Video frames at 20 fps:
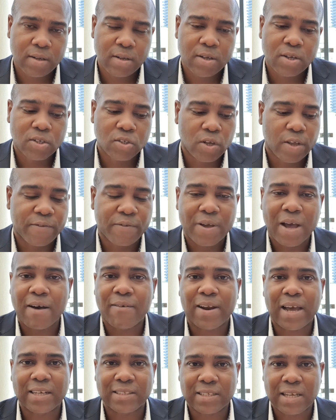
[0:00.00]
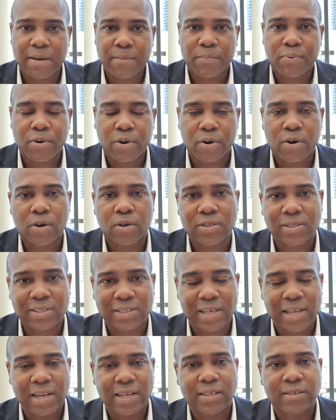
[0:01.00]
So if you have 10 products
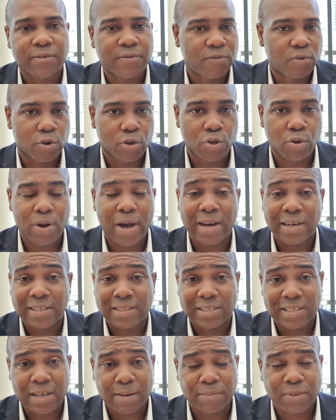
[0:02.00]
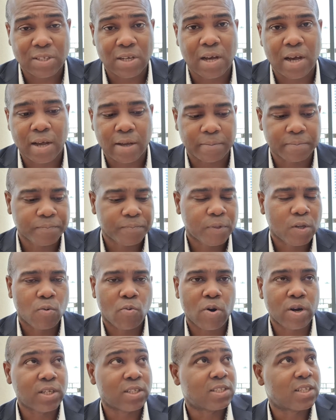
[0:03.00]
selling for you at the same time,
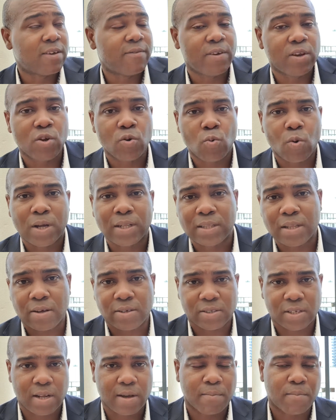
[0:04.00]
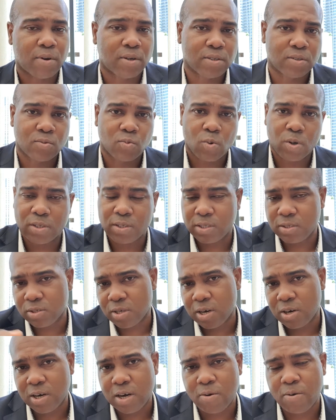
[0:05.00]
one is giving you 1,000 a month,
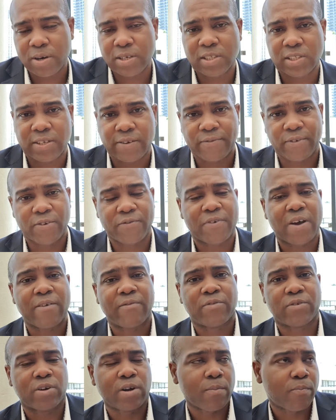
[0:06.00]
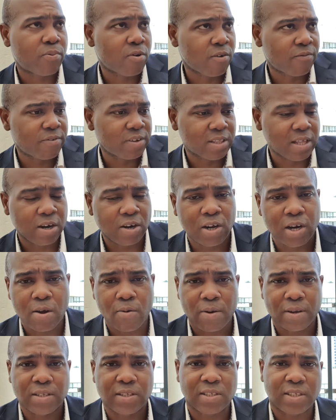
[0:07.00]
another one is giving you 500 profit, another
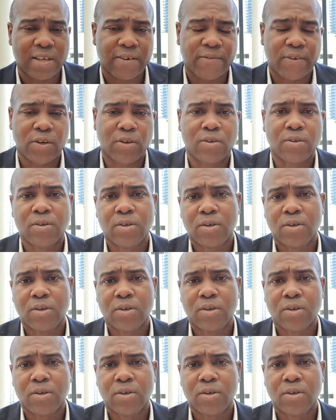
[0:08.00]
one is giving you